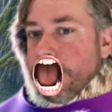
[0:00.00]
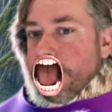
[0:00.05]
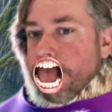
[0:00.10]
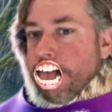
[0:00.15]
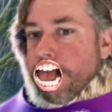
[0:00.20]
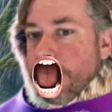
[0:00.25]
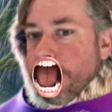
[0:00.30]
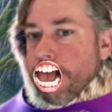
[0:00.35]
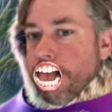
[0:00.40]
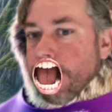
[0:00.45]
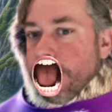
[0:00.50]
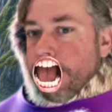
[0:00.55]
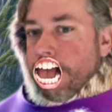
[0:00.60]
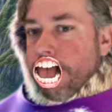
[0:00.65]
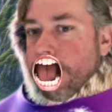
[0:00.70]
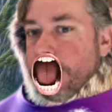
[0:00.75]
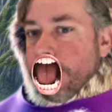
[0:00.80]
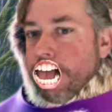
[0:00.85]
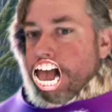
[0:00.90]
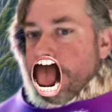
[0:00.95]
last
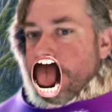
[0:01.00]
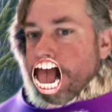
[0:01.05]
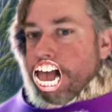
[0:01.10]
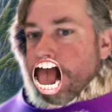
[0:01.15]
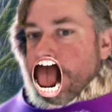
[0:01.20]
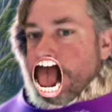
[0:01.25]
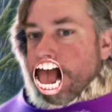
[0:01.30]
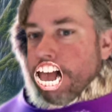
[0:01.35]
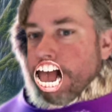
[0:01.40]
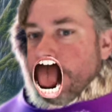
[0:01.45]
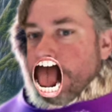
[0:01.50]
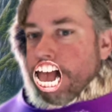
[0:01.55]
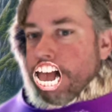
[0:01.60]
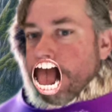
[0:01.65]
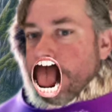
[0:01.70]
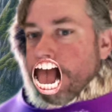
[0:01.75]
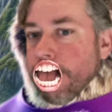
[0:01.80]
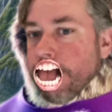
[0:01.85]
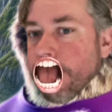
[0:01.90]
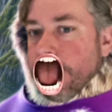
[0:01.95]
wig that we can
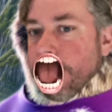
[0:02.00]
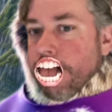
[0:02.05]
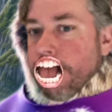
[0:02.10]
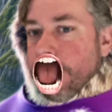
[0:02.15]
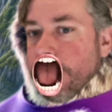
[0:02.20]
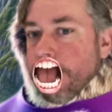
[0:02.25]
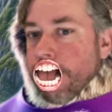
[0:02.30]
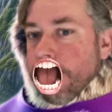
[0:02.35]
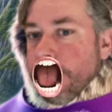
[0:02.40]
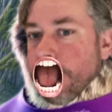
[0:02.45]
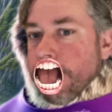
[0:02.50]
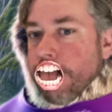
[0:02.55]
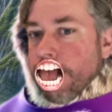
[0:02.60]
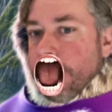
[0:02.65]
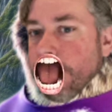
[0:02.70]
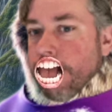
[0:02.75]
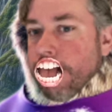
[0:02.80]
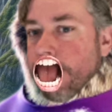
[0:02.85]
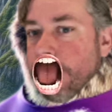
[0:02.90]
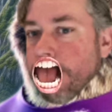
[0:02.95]
get to
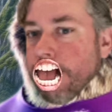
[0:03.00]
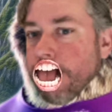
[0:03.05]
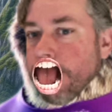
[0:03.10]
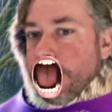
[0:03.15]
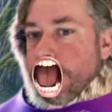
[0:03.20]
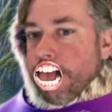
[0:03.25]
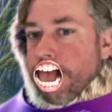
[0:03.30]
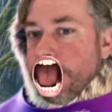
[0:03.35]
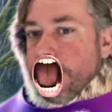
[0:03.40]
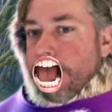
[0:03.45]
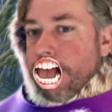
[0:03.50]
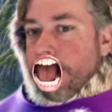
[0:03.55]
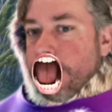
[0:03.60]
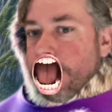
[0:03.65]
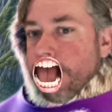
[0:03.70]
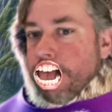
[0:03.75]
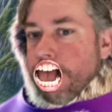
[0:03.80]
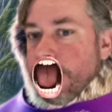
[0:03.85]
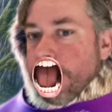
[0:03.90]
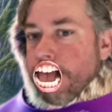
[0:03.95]
Legions Con for
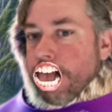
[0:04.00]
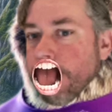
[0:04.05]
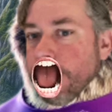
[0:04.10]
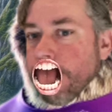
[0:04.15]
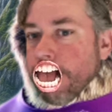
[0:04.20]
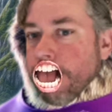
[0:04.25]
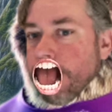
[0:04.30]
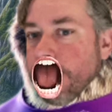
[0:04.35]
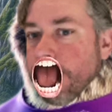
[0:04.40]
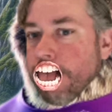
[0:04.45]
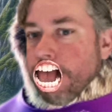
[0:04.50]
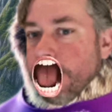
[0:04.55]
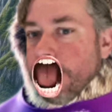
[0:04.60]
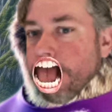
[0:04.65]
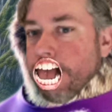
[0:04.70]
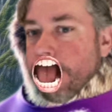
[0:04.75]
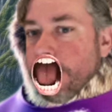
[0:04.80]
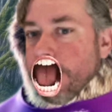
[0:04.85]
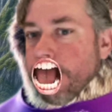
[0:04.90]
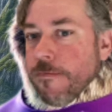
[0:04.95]
1,000
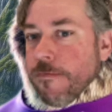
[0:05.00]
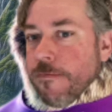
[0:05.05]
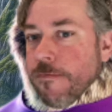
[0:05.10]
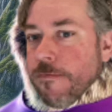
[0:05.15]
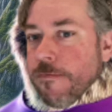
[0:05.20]
swigs.